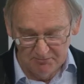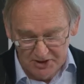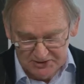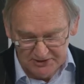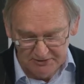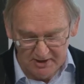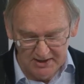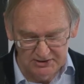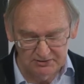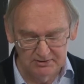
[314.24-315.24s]
Percy
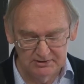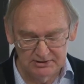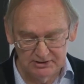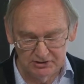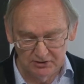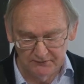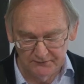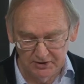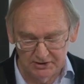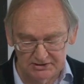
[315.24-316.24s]
Grainger and Sir John
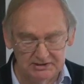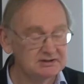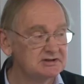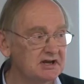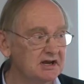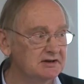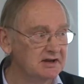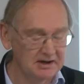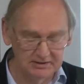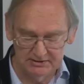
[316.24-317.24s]
Ferguson stand
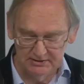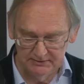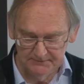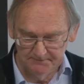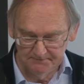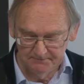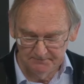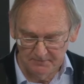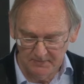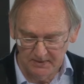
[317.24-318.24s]
out,
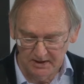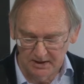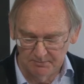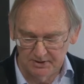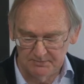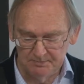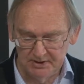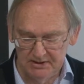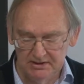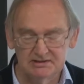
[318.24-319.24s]
but
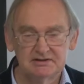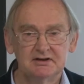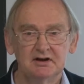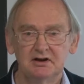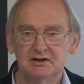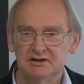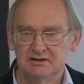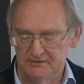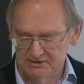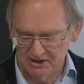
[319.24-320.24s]
Bean is in a league
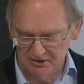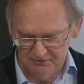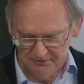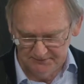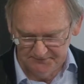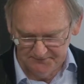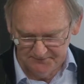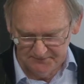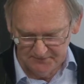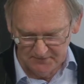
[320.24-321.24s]
of his own.
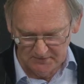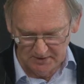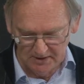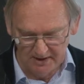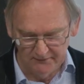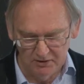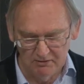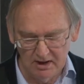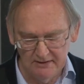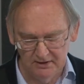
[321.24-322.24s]
Have
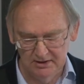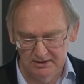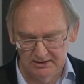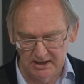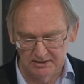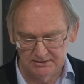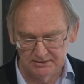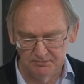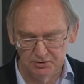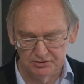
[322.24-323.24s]
you ever
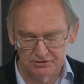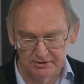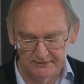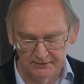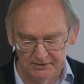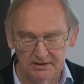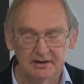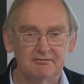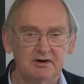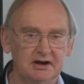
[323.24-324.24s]
encountered a more driven
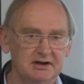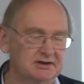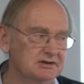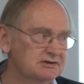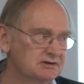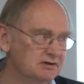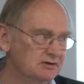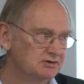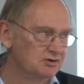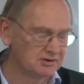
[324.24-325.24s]
and relentless
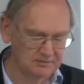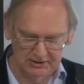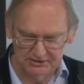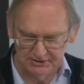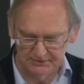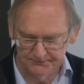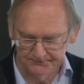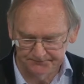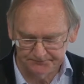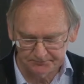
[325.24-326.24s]
documenter?
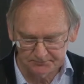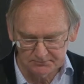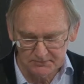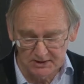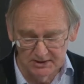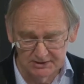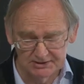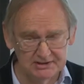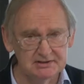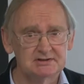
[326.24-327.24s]

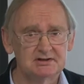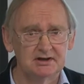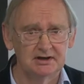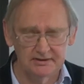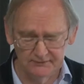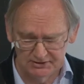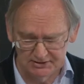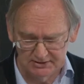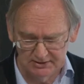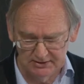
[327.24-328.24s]
Citizen
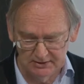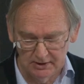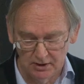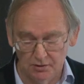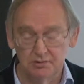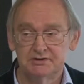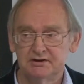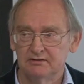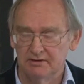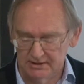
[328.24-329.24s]
archivist,
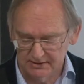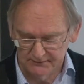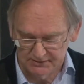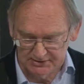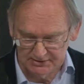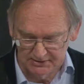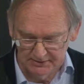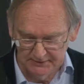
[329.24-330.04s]
auto-archivist,